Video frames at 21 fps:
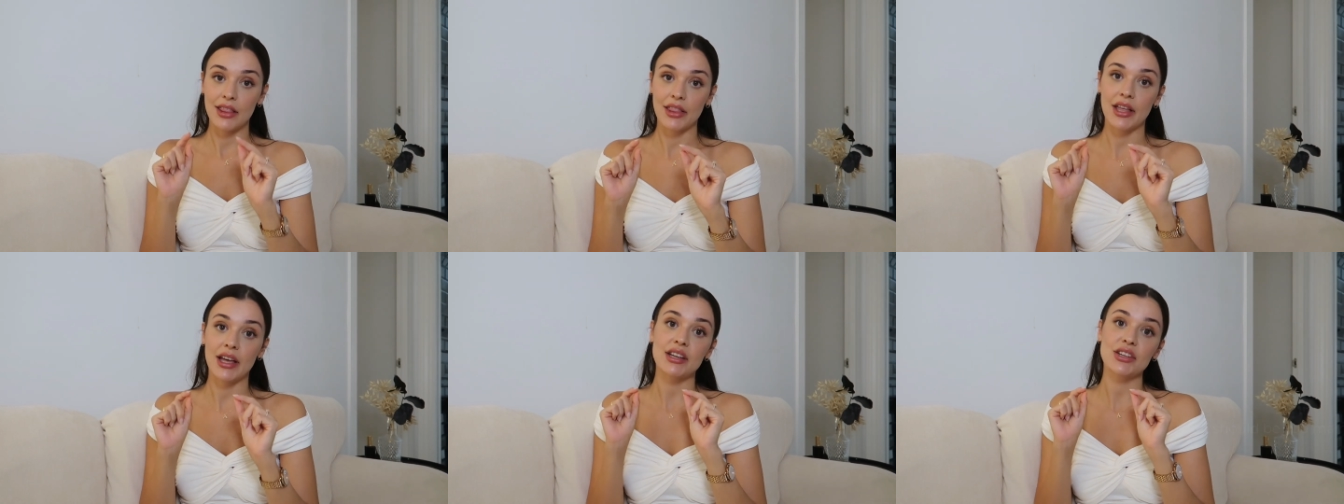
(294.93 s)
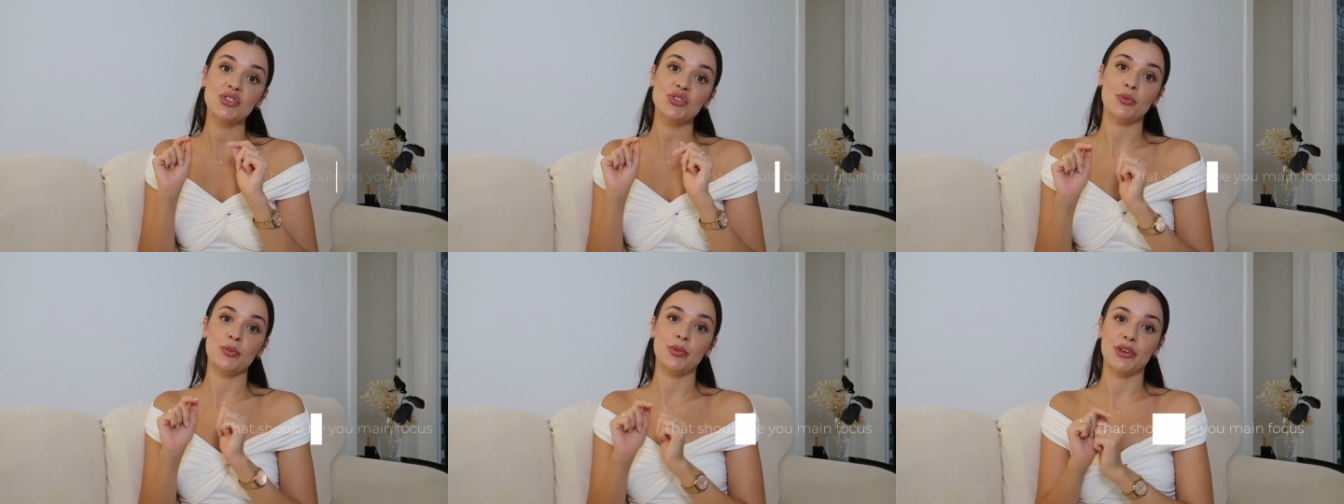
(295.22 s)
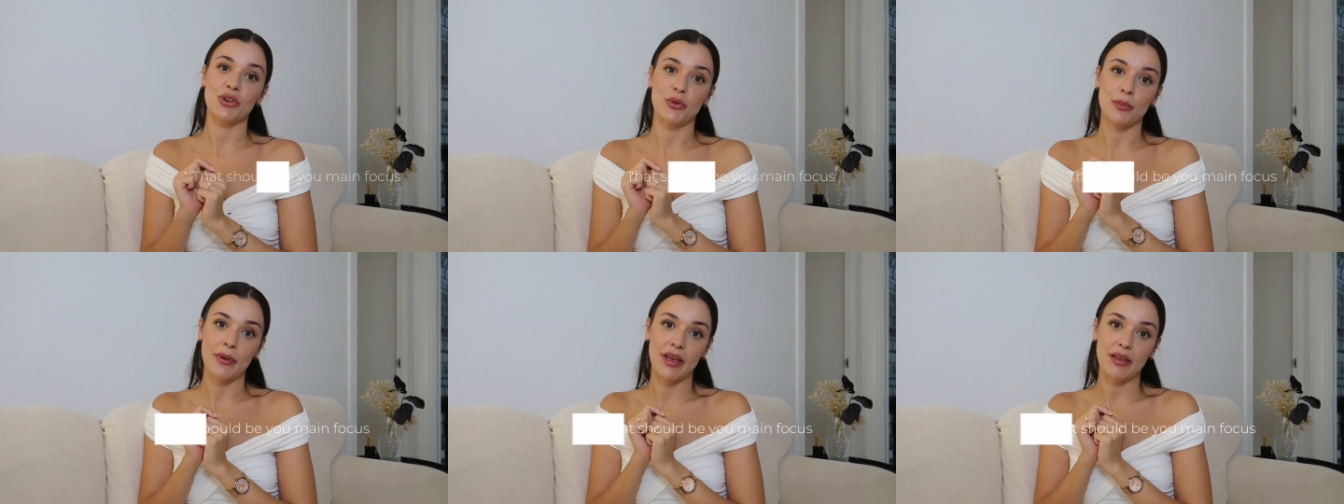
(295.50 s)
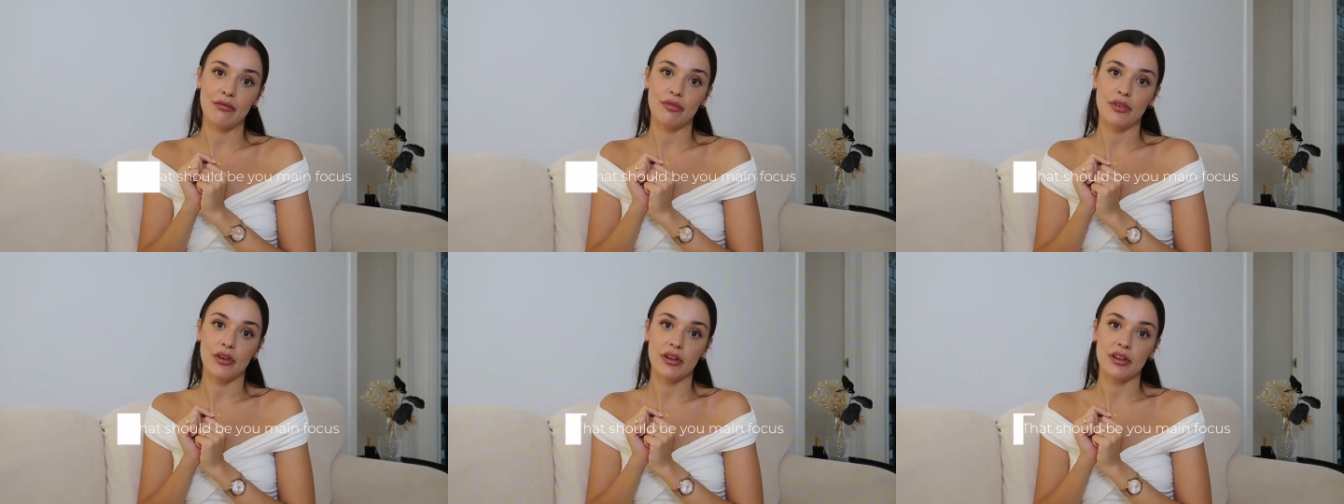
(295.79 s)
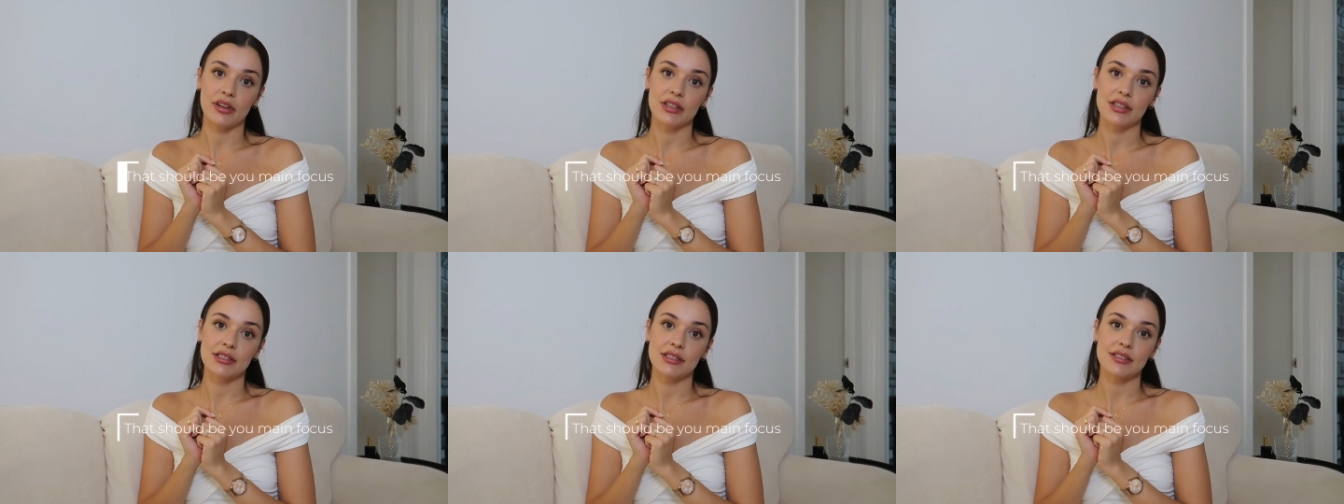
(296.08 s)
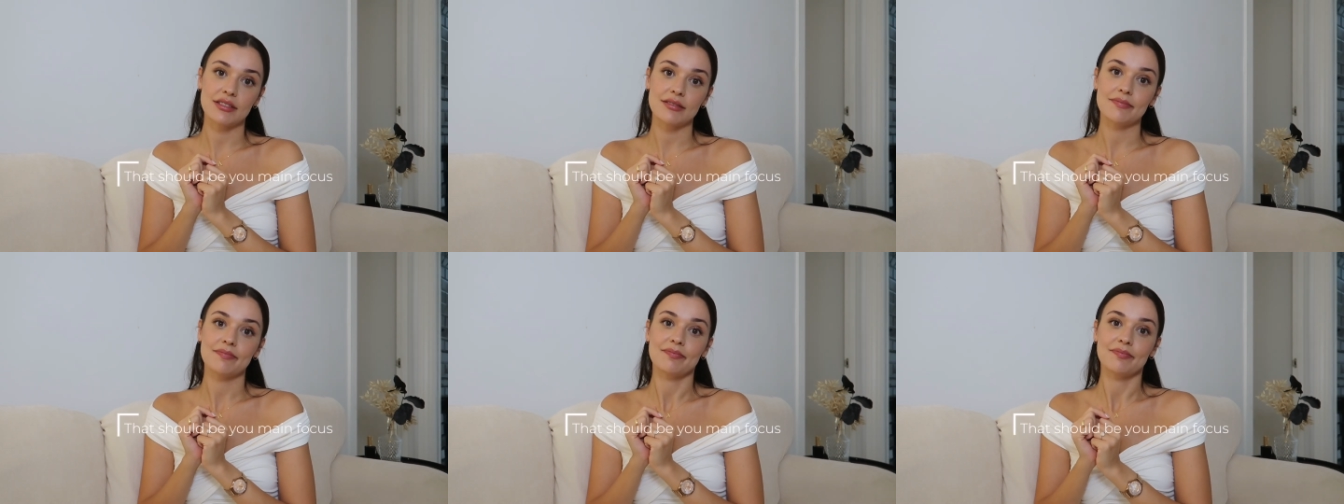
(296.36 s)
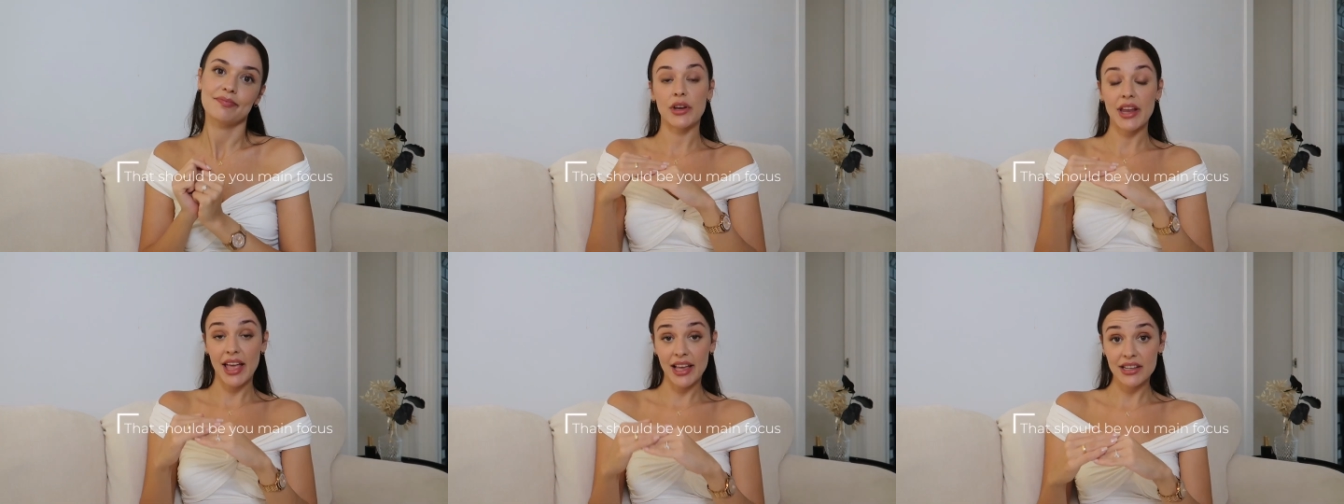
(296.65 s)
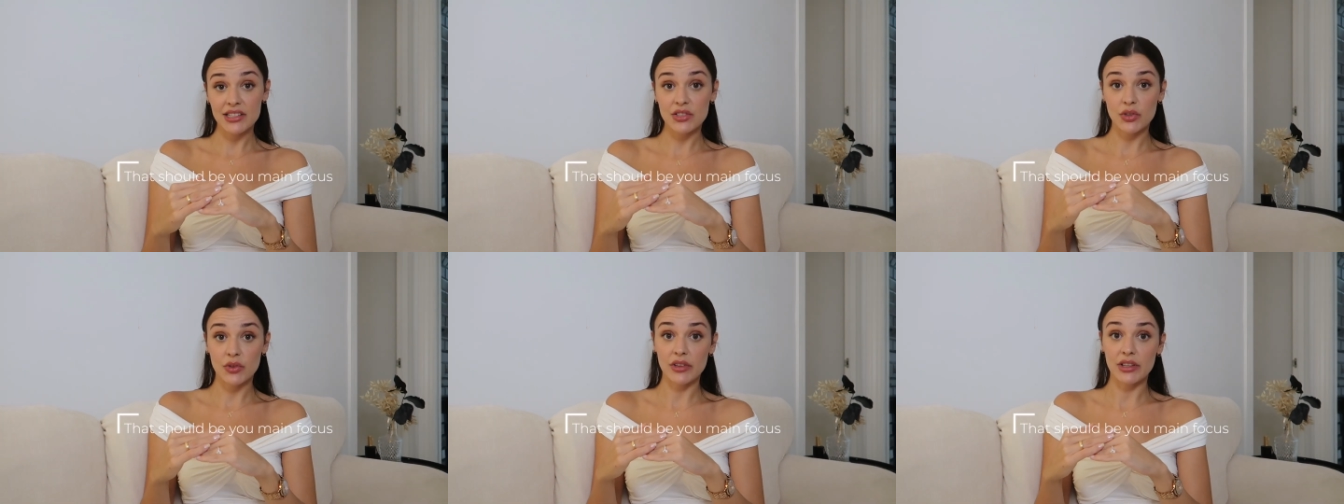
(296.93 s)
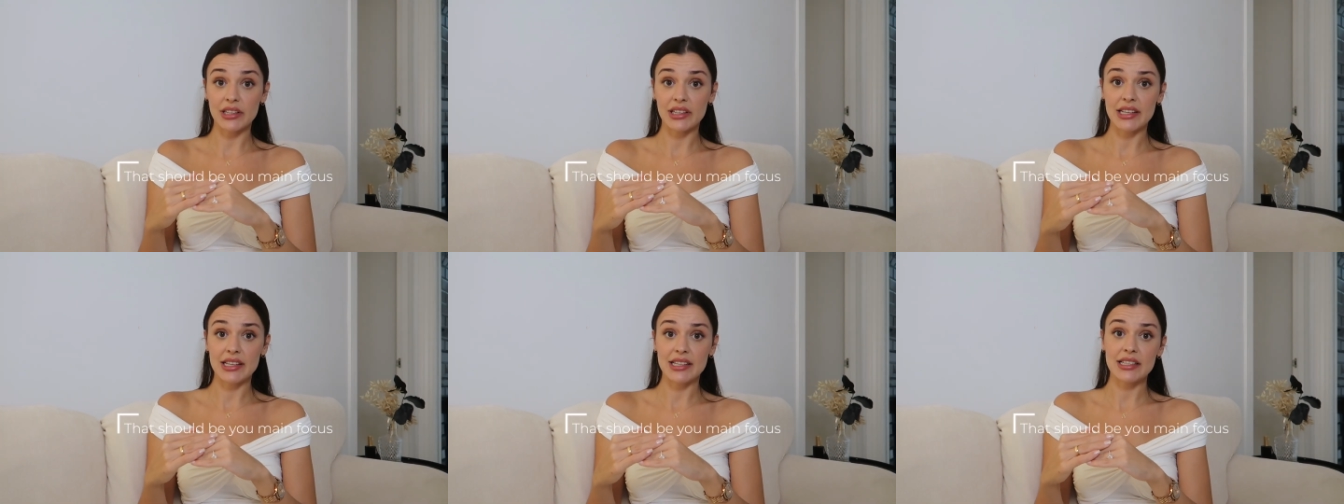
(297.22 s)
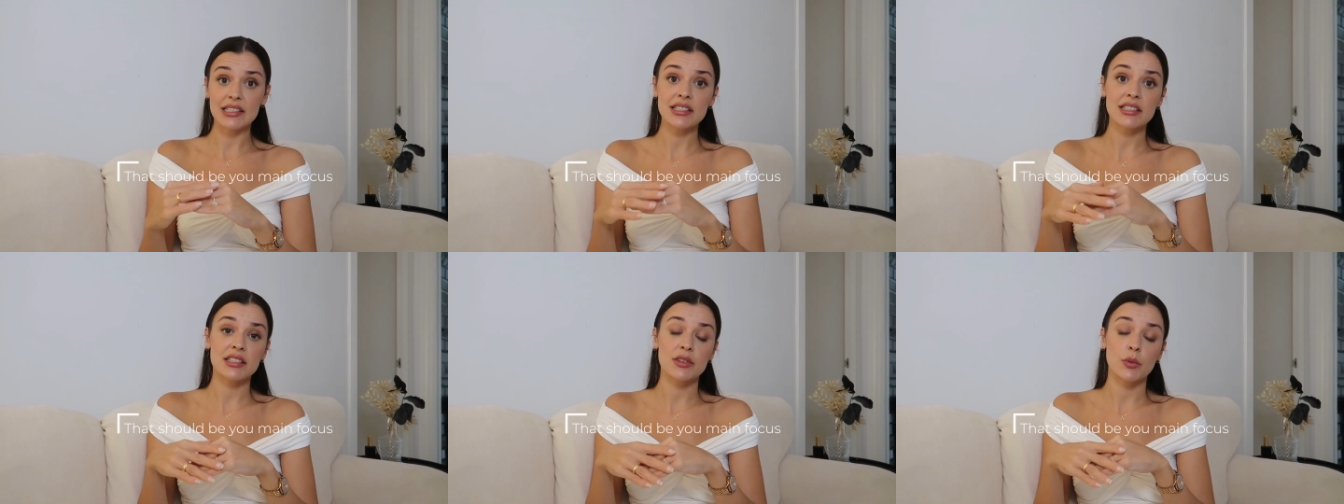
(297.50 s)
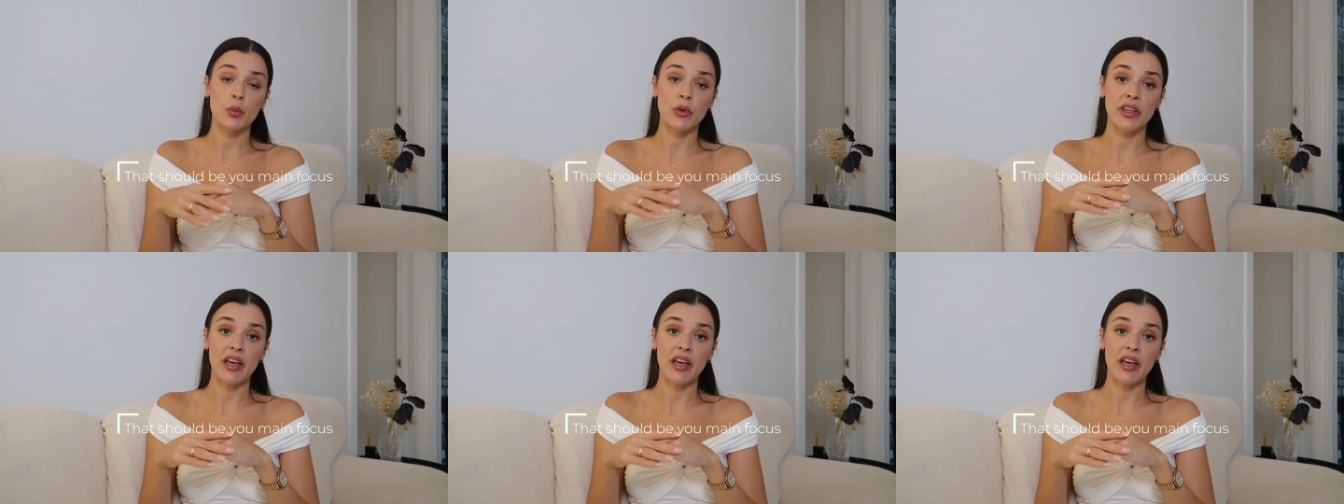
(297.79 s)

and that should be your main focus. Next on the list,